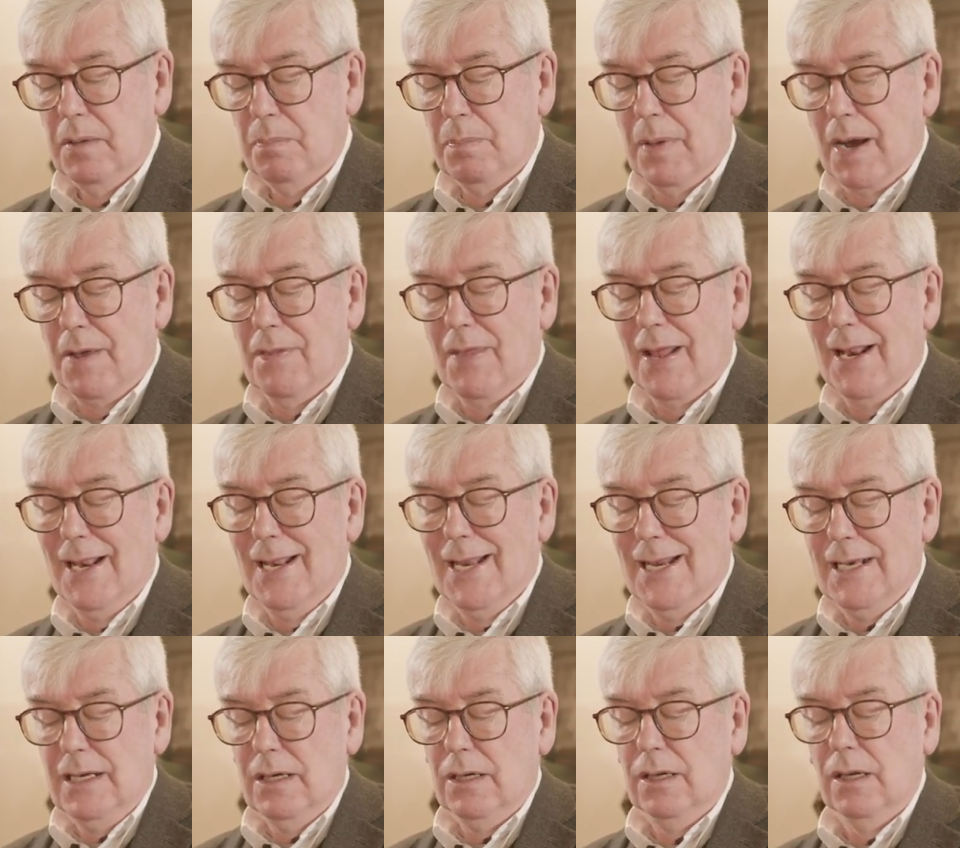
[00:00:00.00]
by the
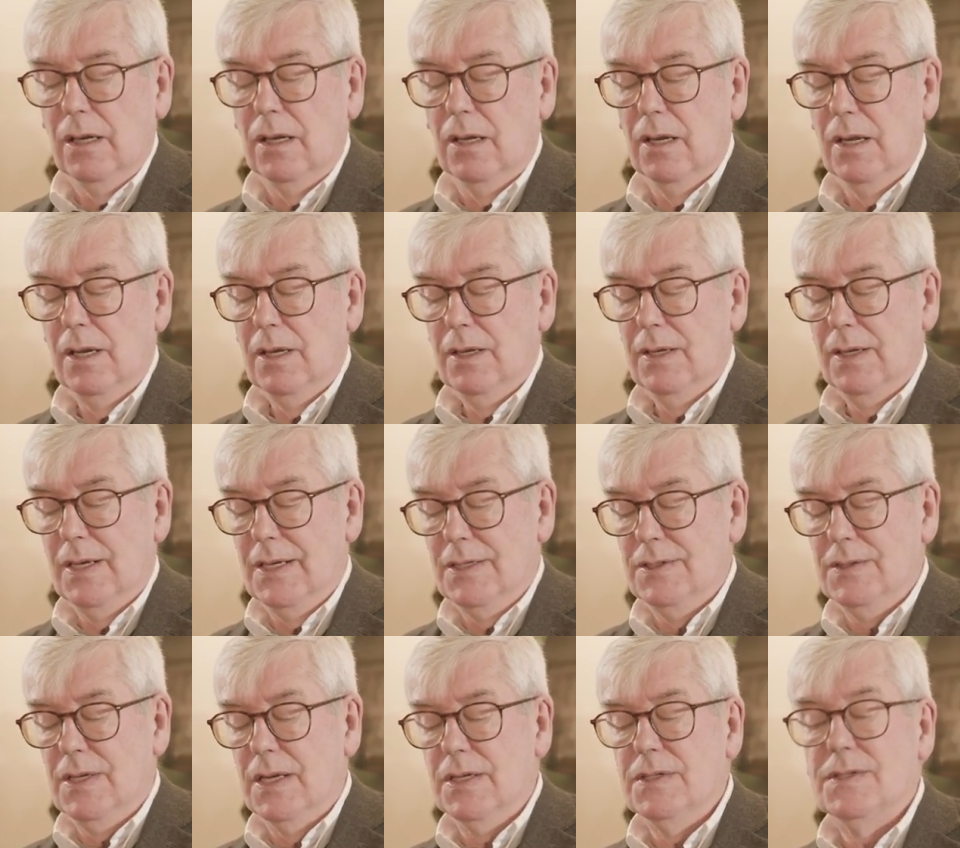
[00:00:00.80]
little
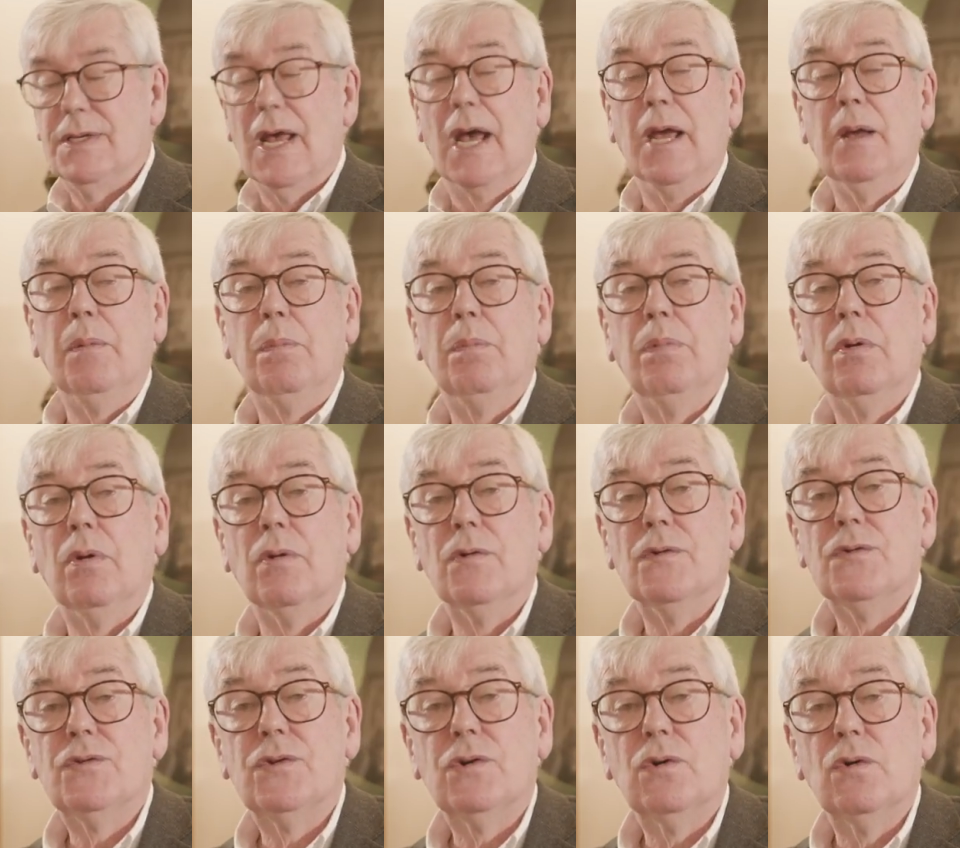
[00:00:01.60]
his
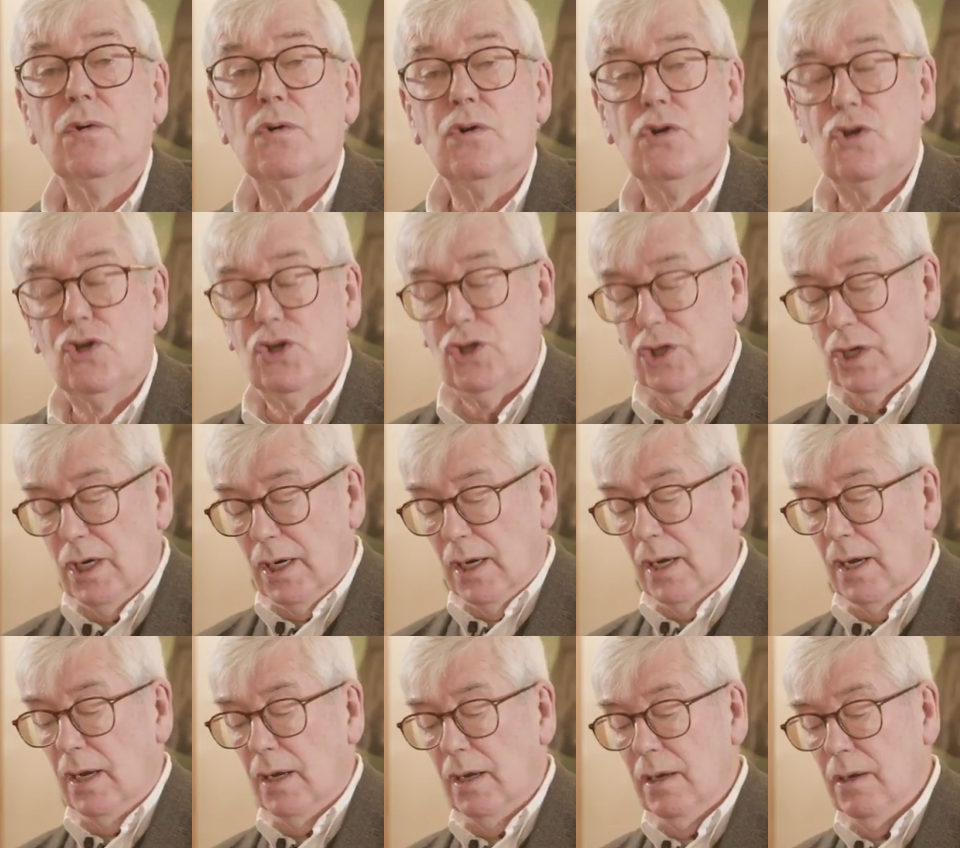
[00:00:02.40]
disciples could
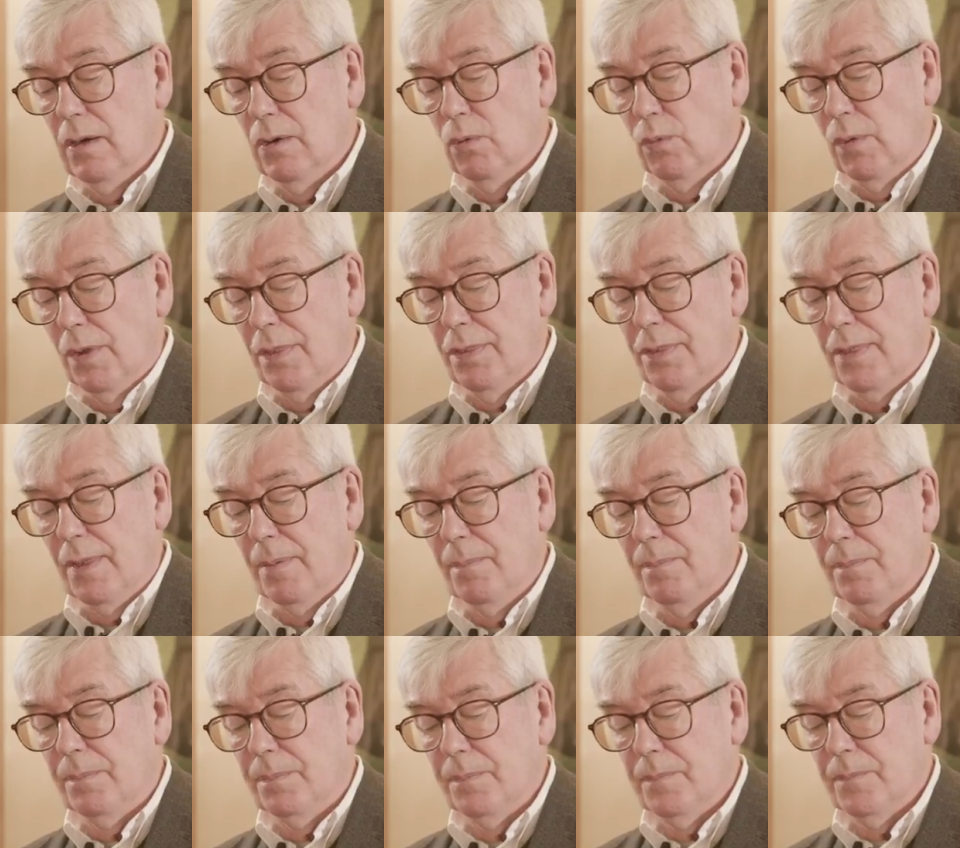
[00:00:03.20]
share with
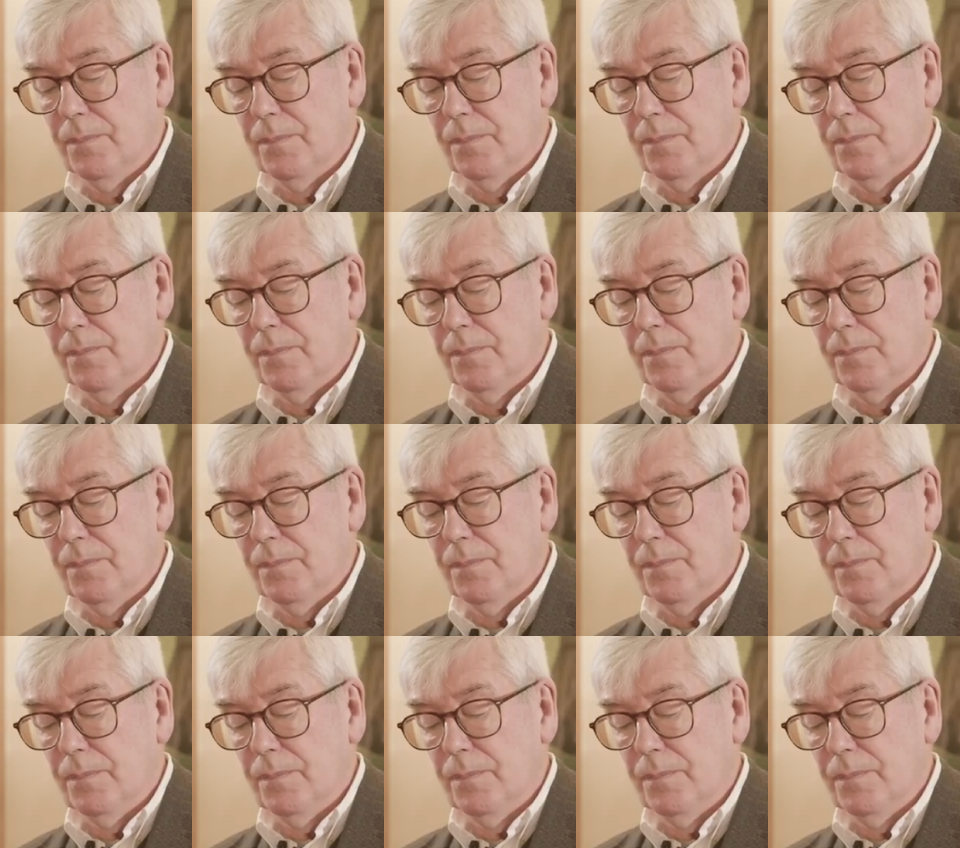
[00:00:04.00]
them.